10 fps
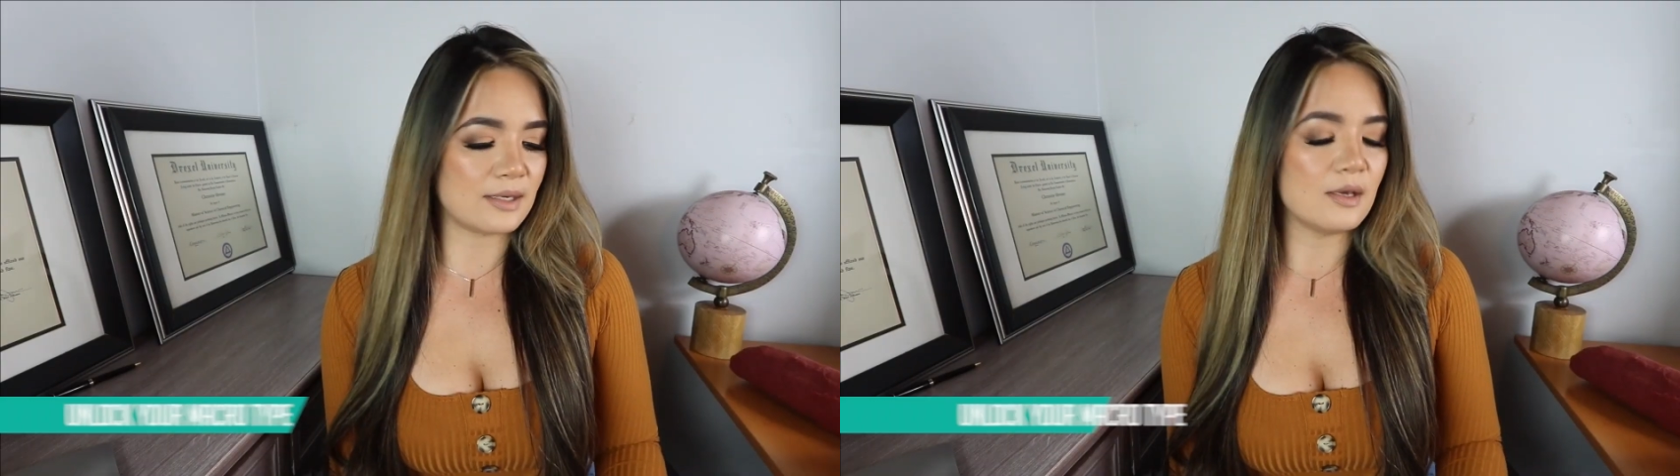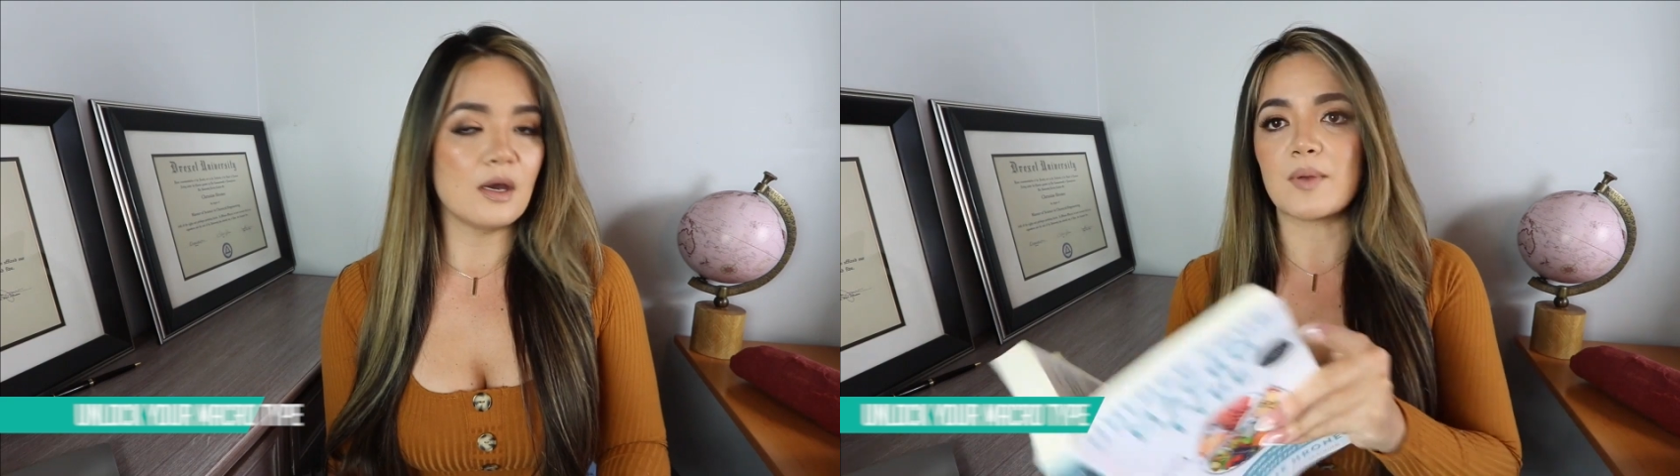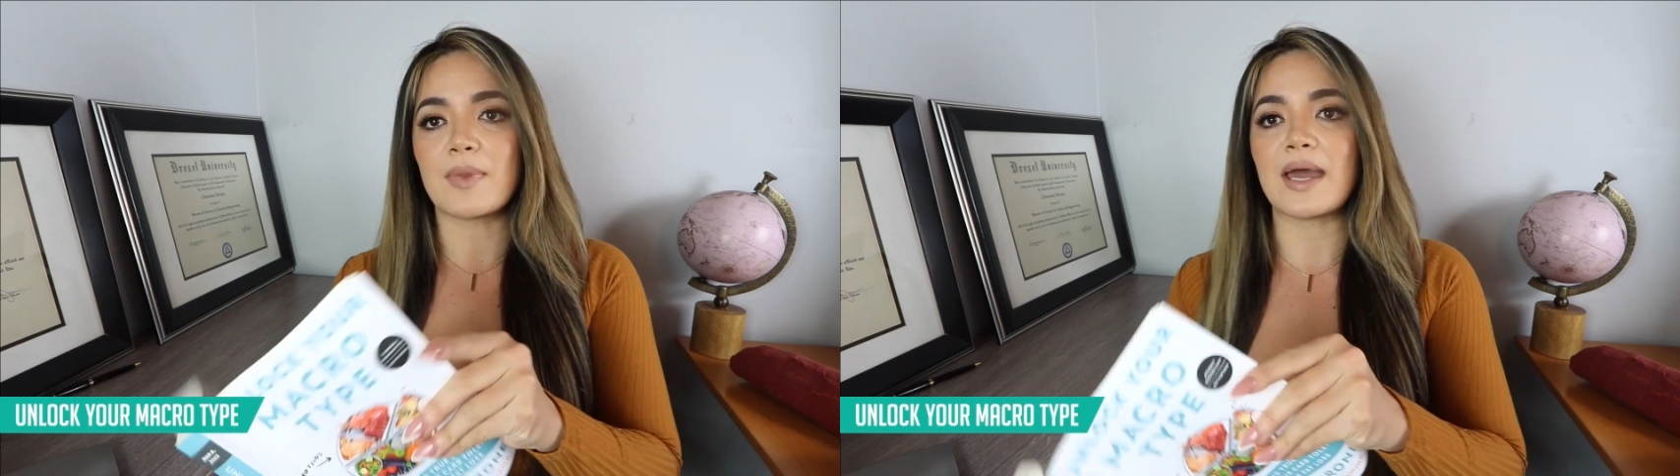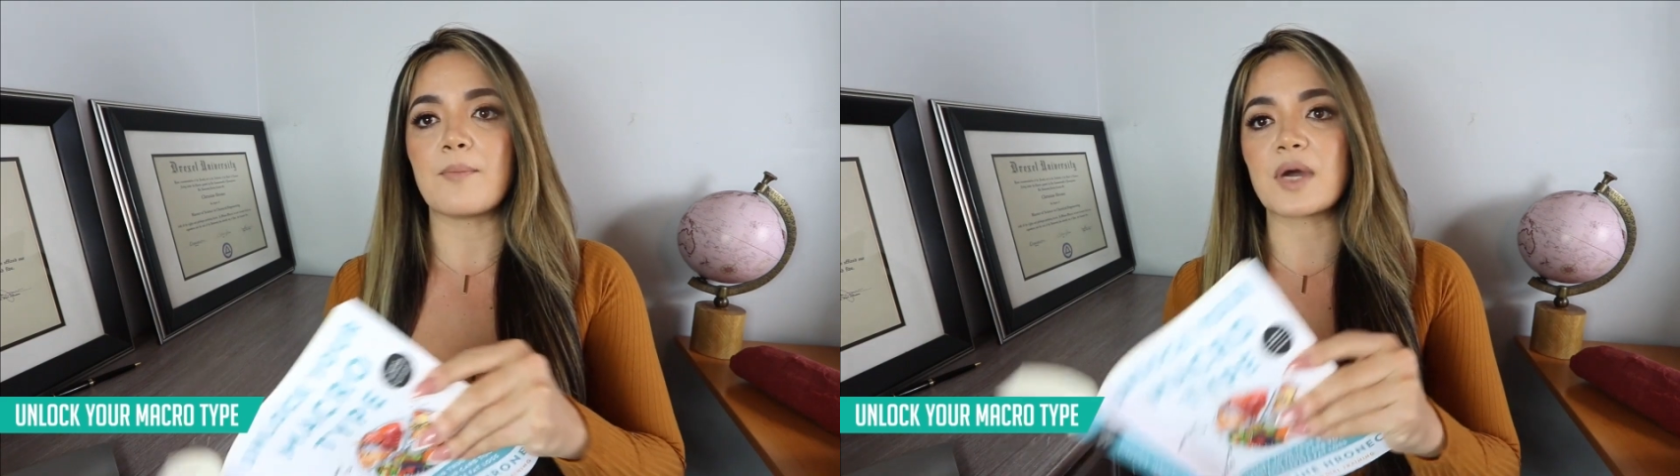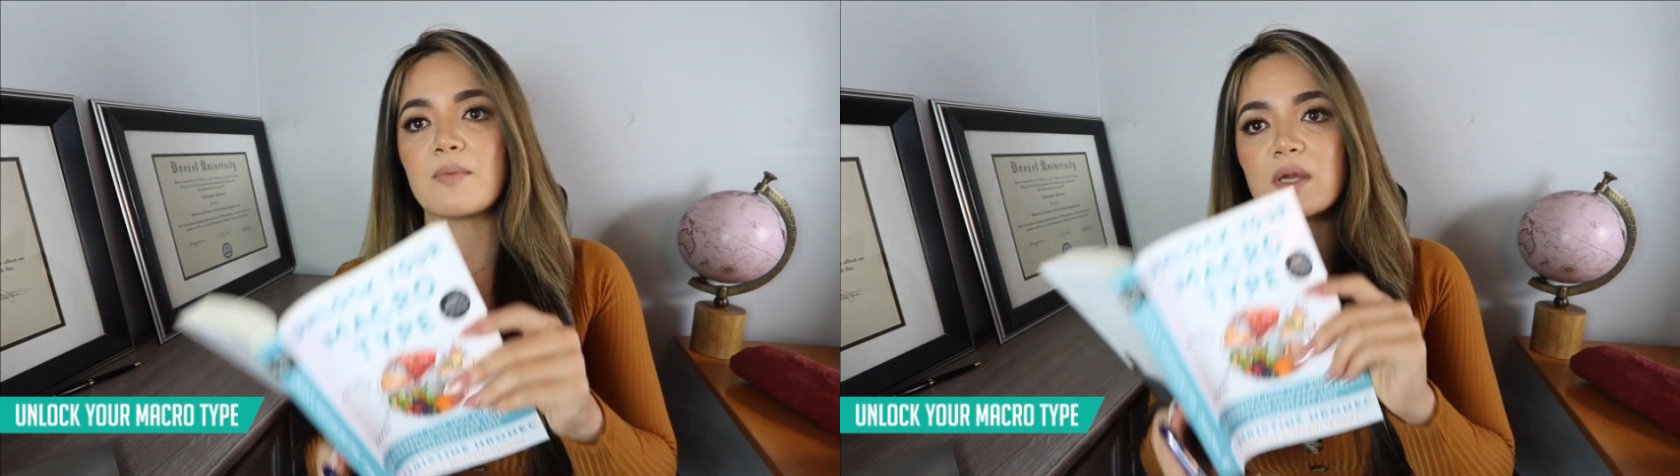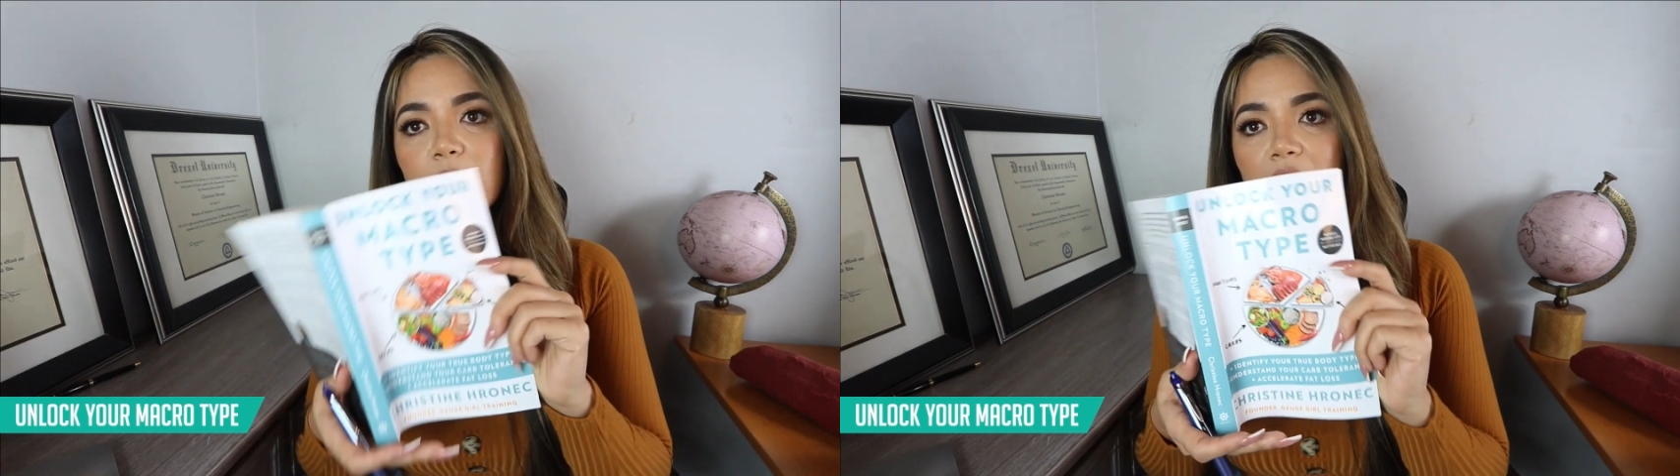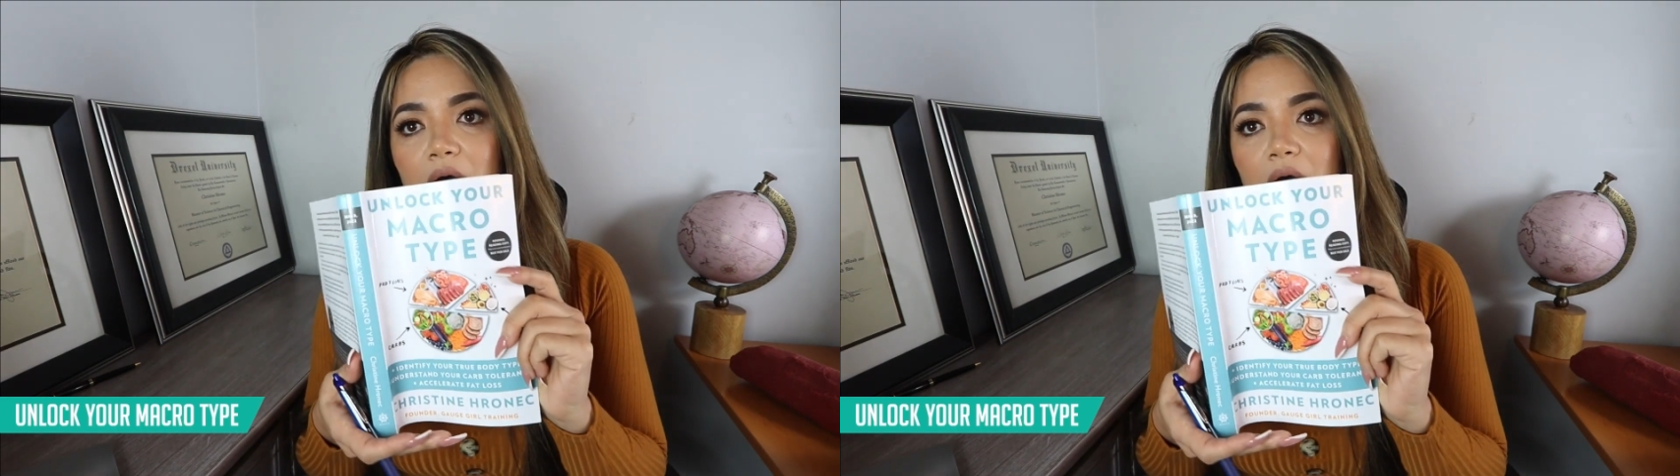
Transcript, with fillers: it, in my upcoming book,